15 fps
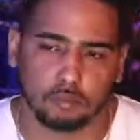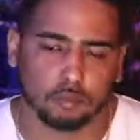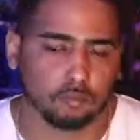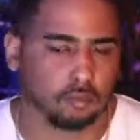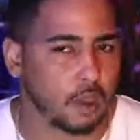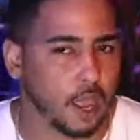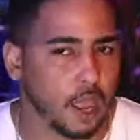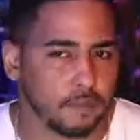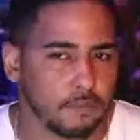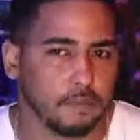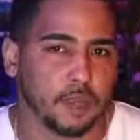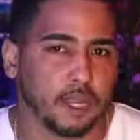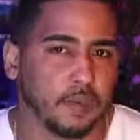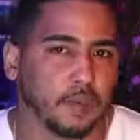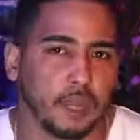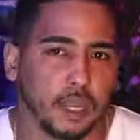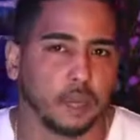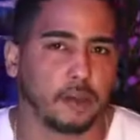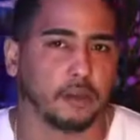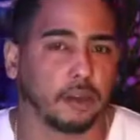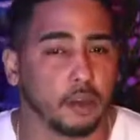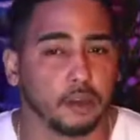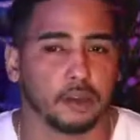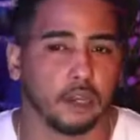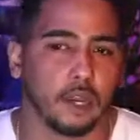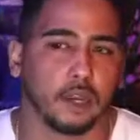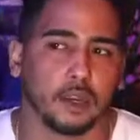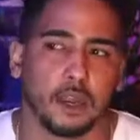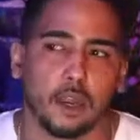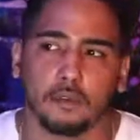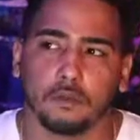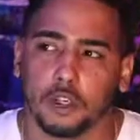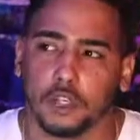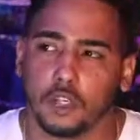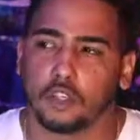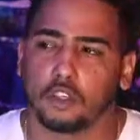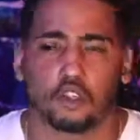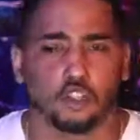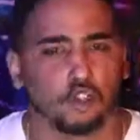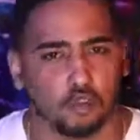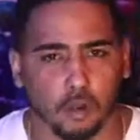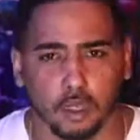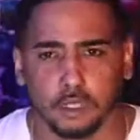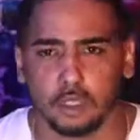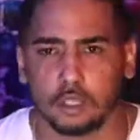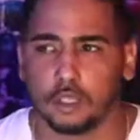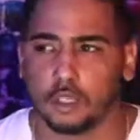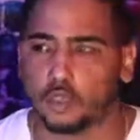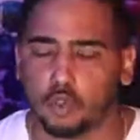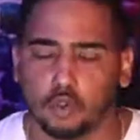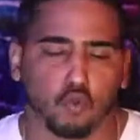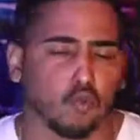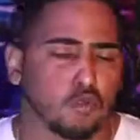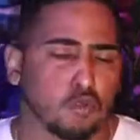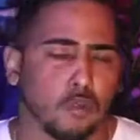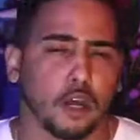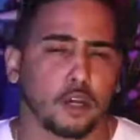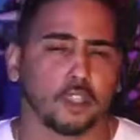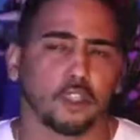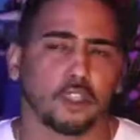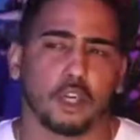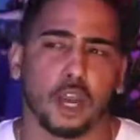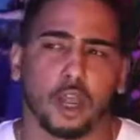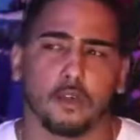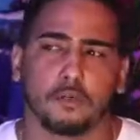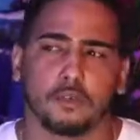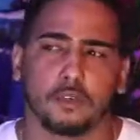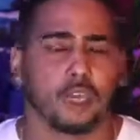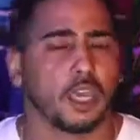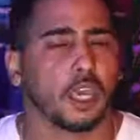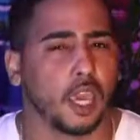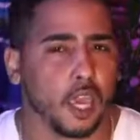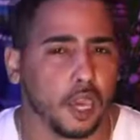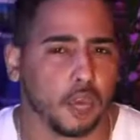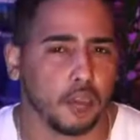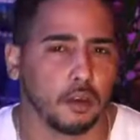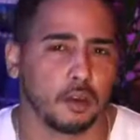I've been there, done that. I've trusted too much. I've cared.